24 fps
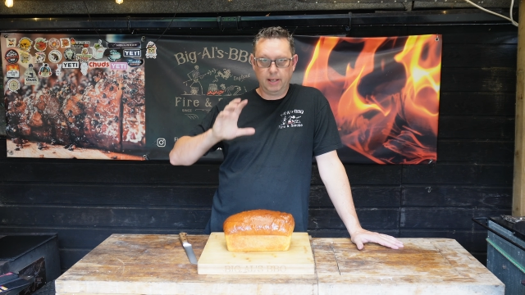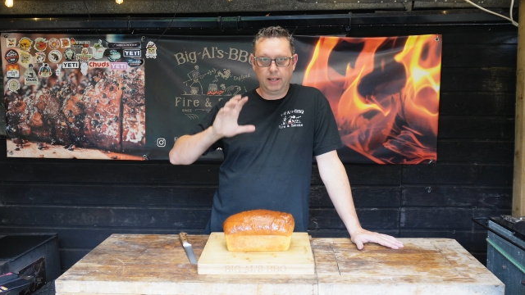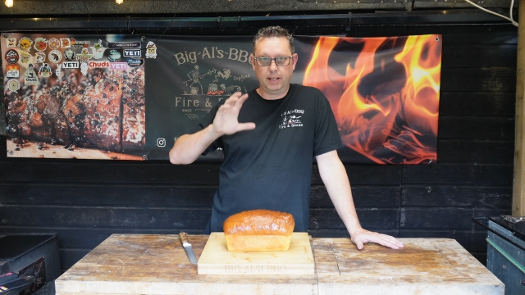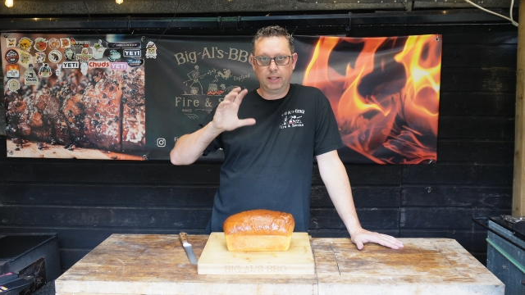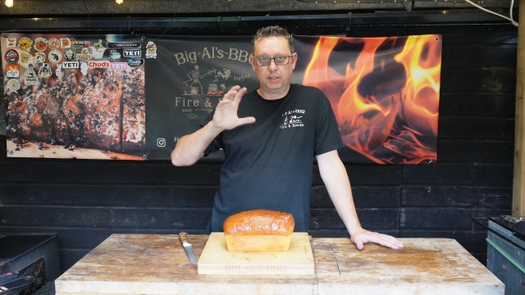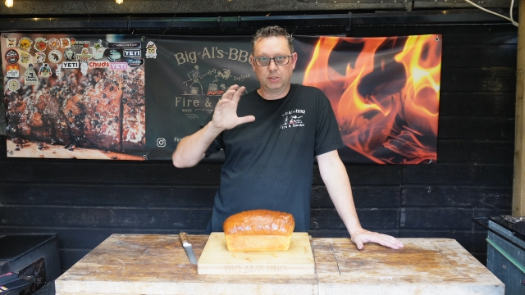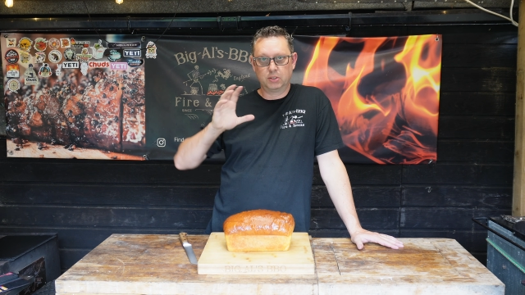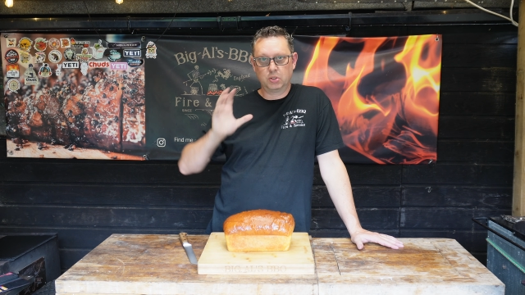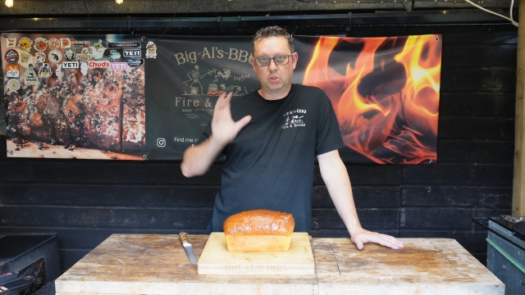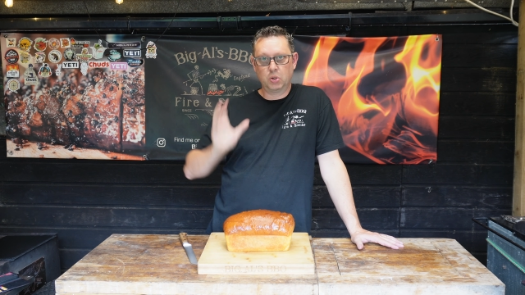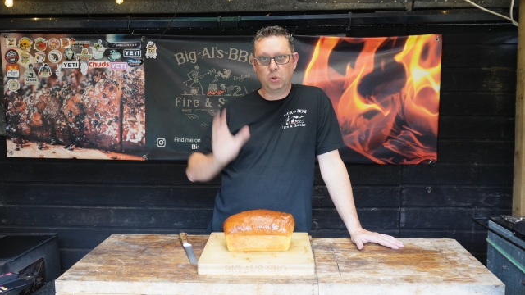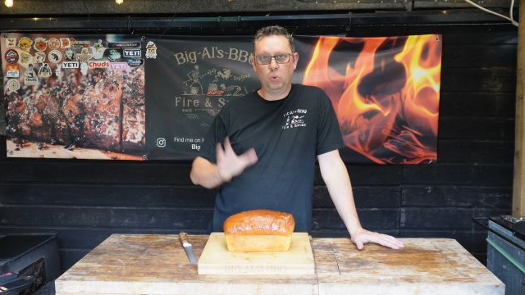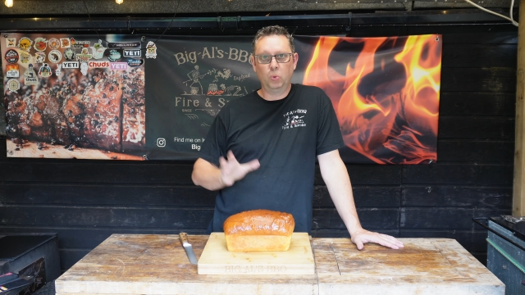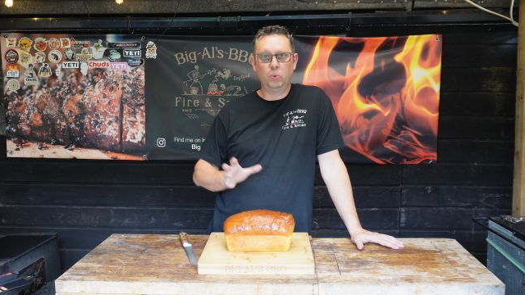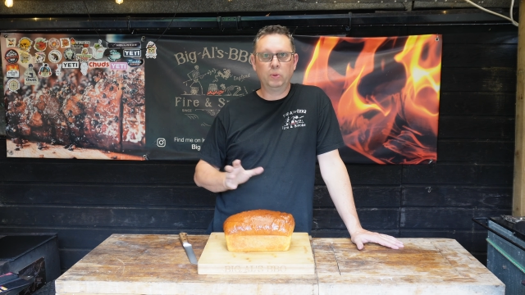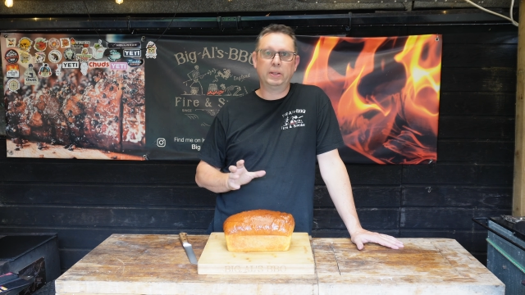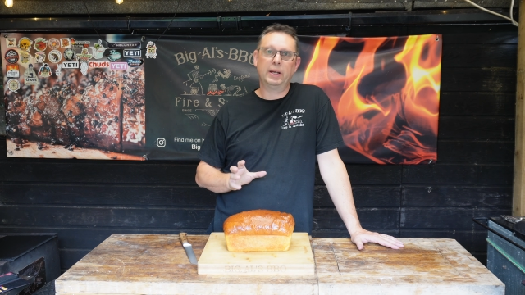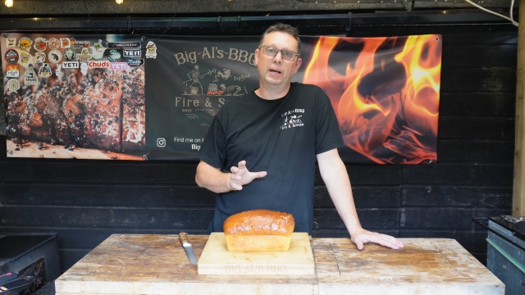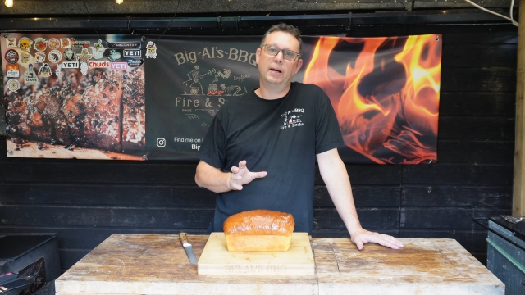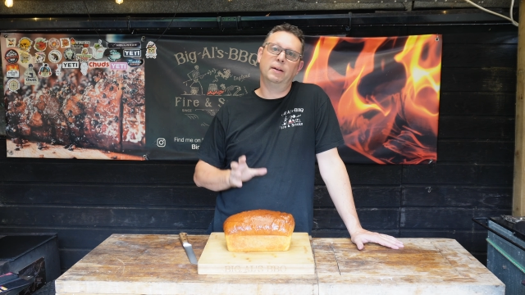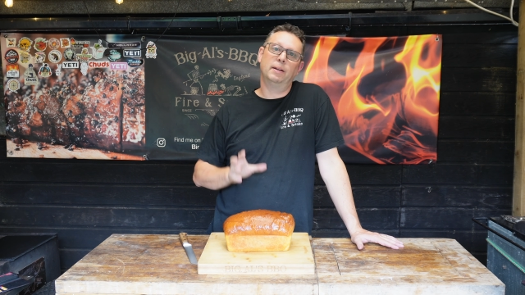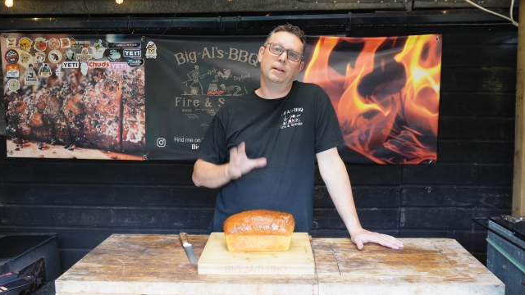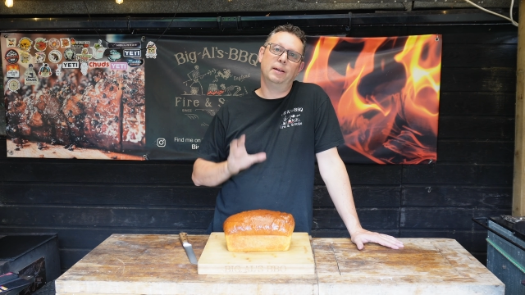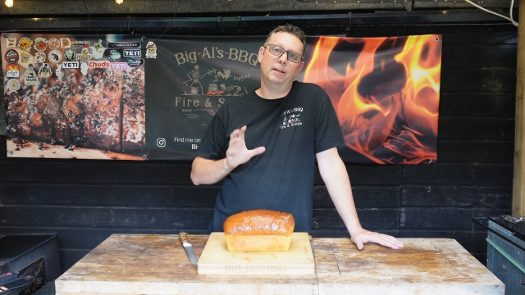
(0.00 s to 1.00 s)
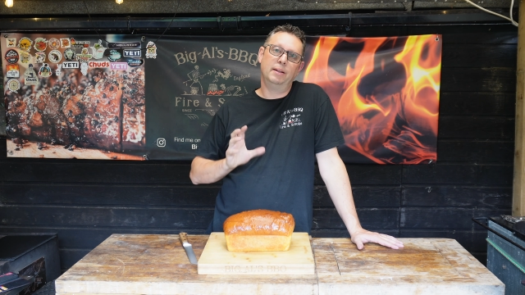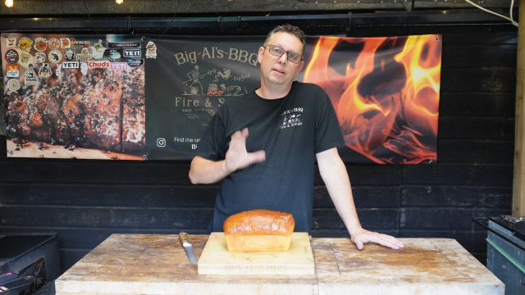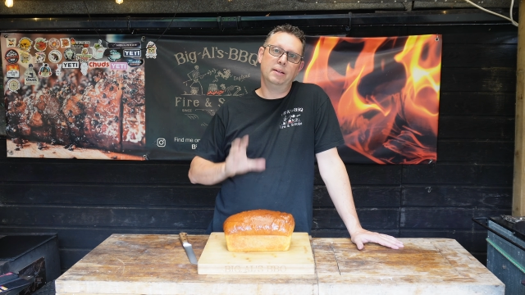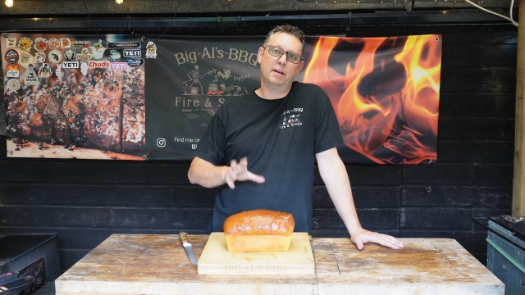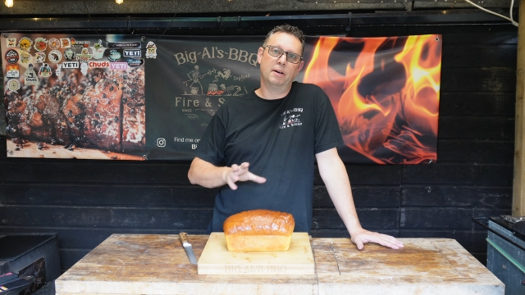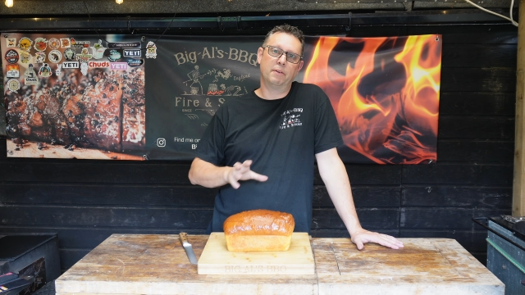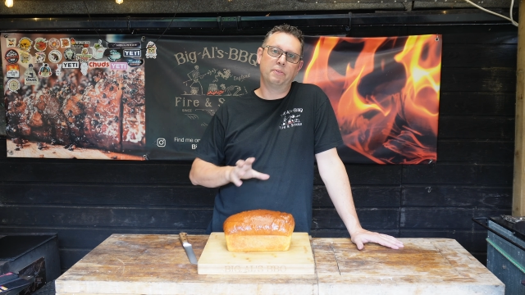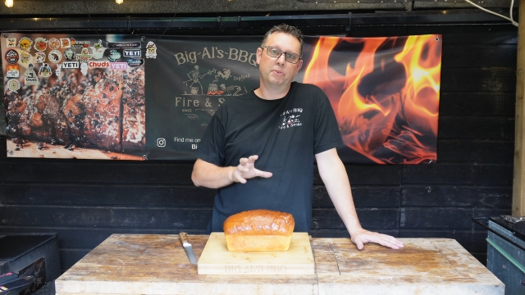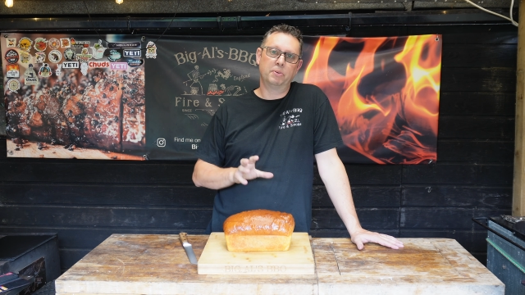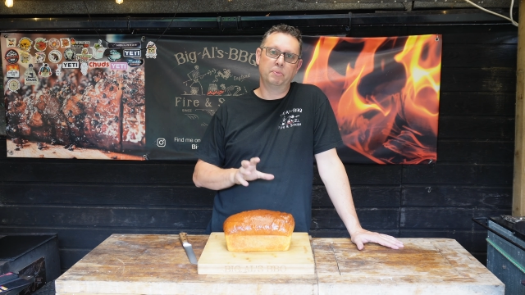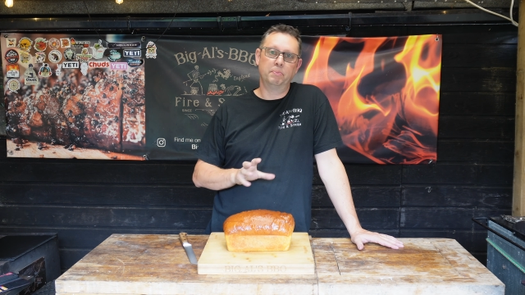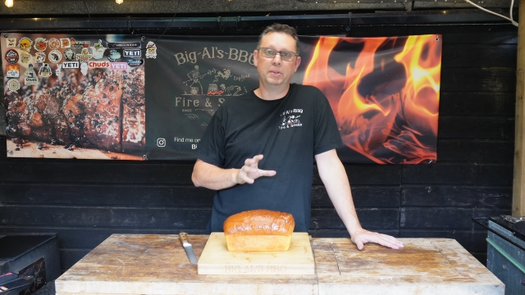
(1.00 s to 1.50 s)
It's cooled down
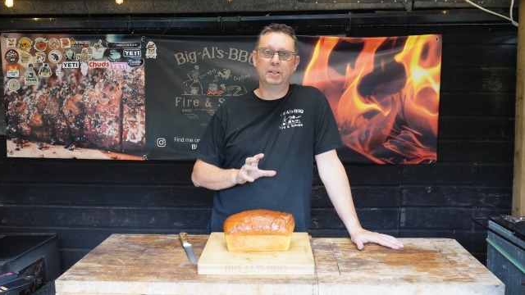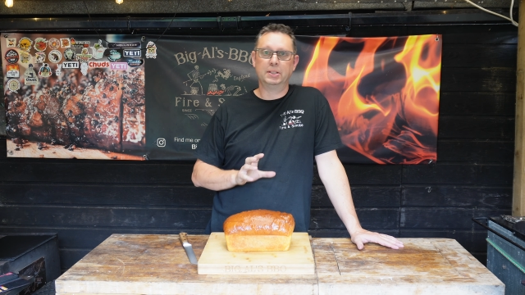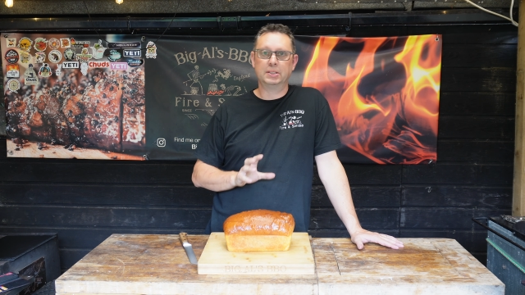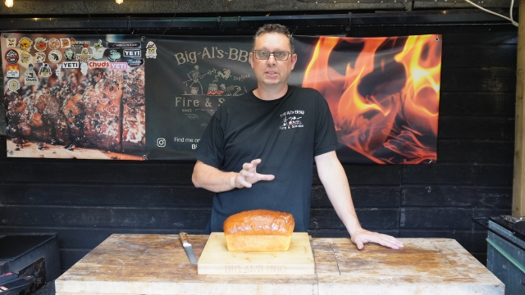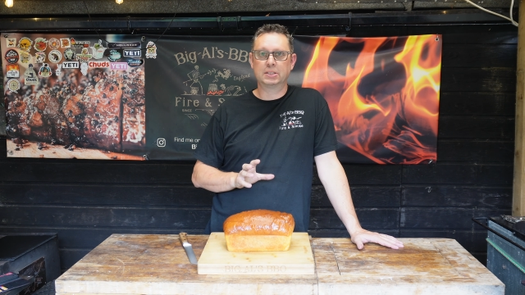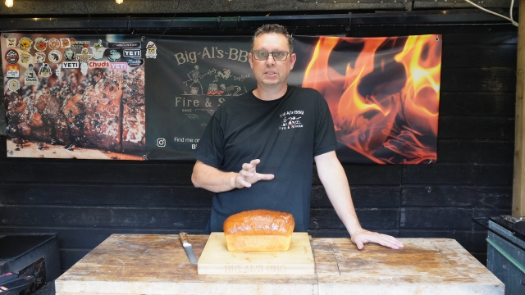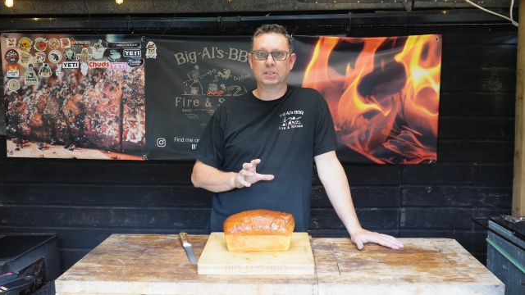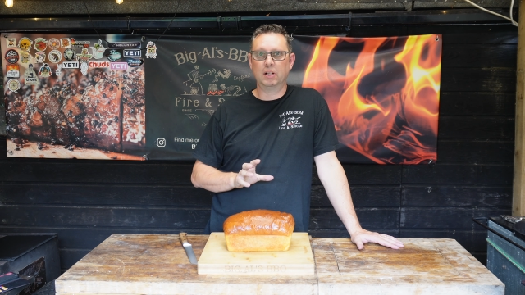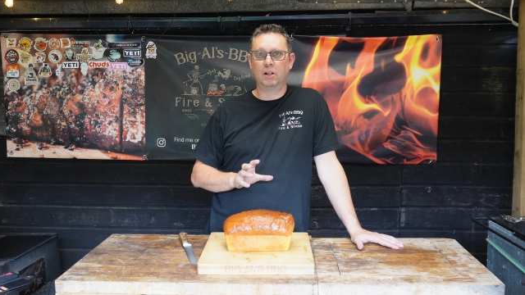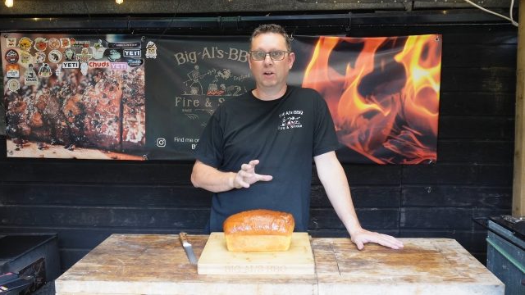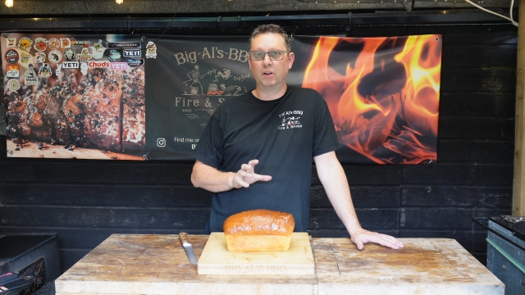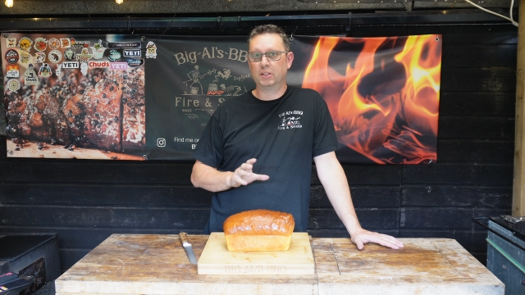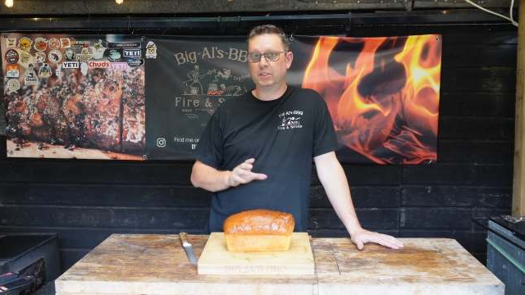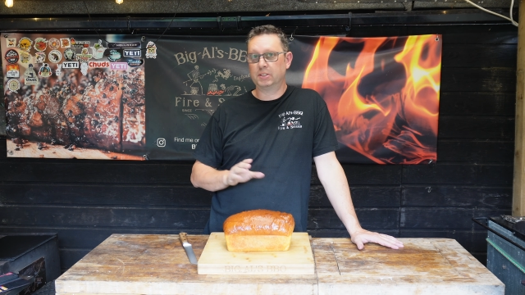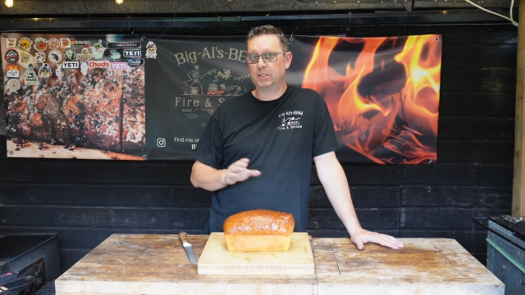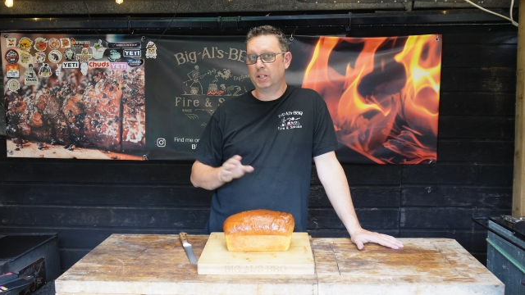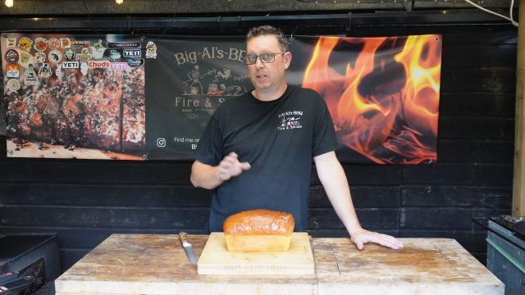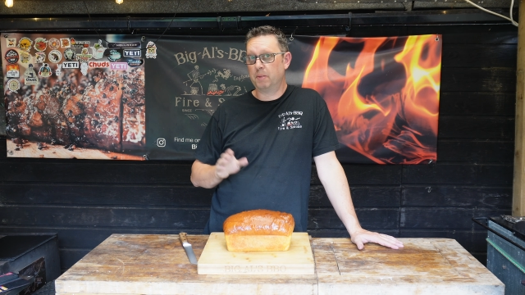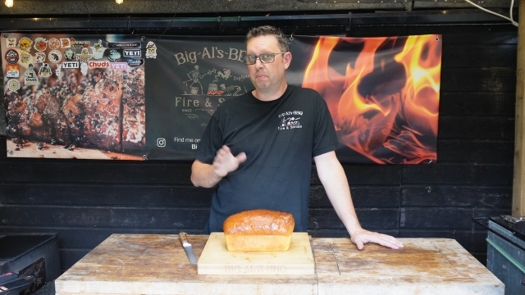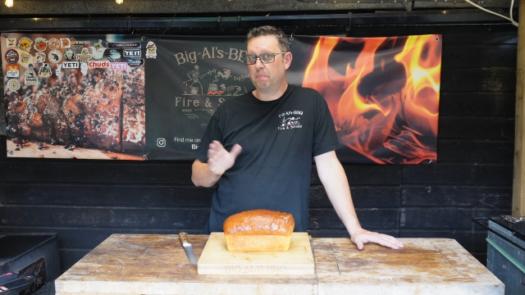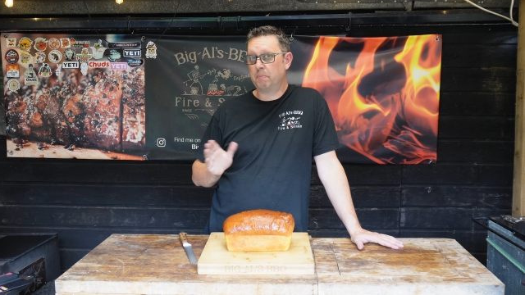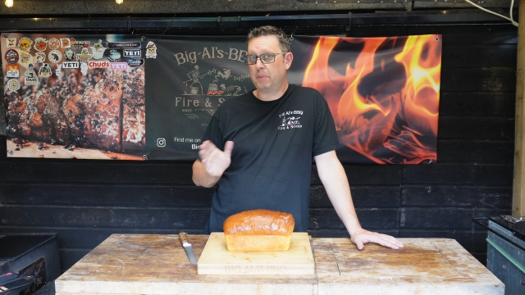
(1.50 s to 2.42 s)
enough for me to slice it.